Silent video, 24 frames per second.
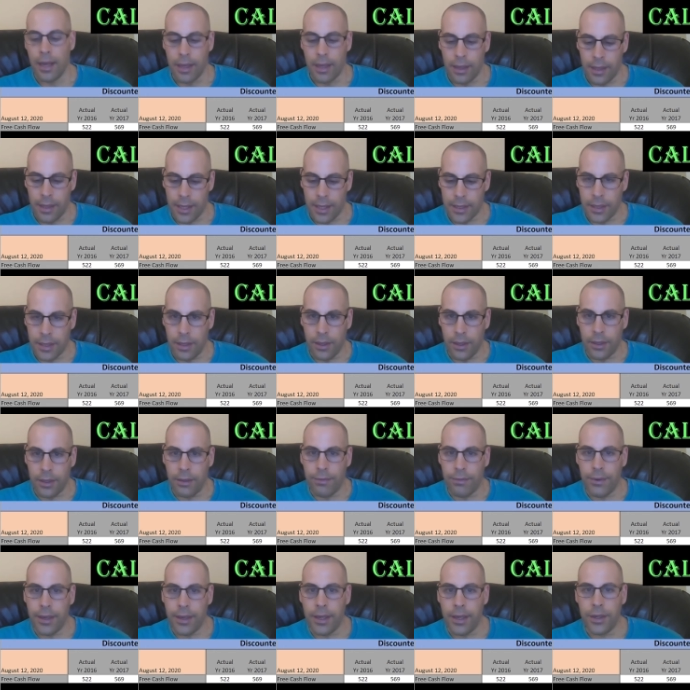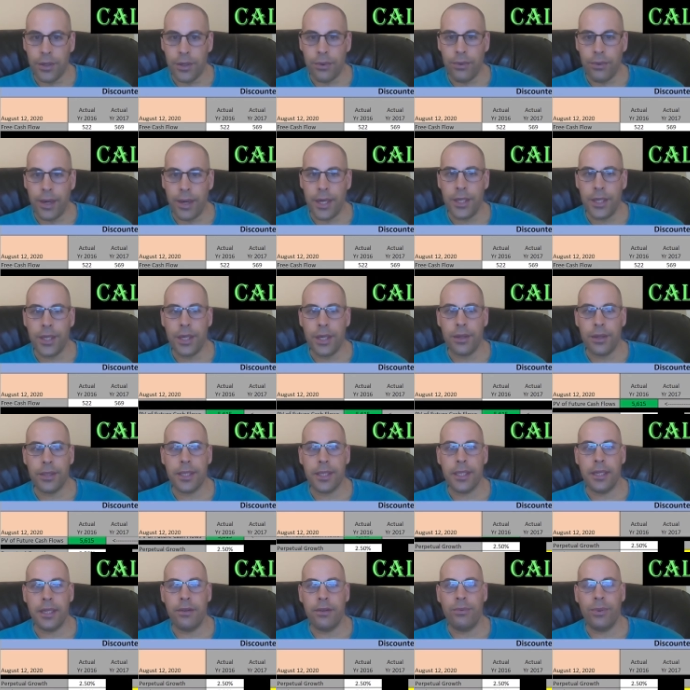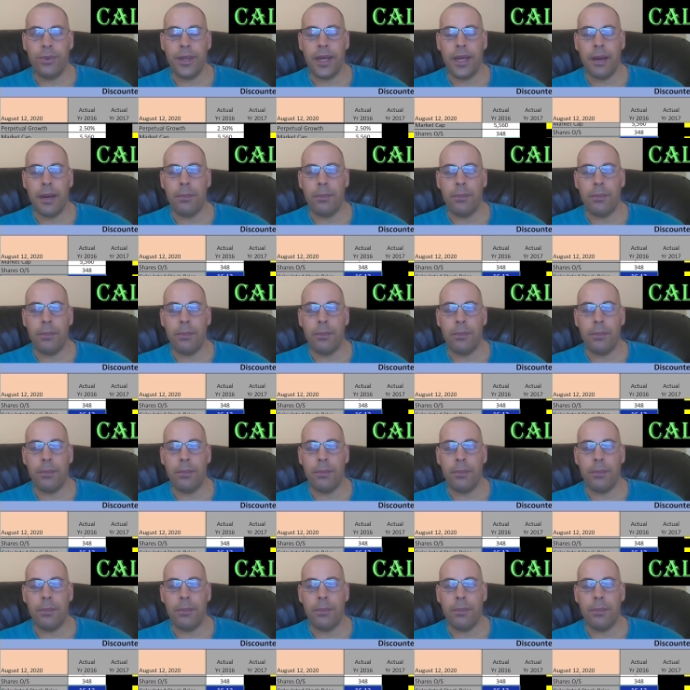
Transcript: Let's look at a financial ratio, see if we get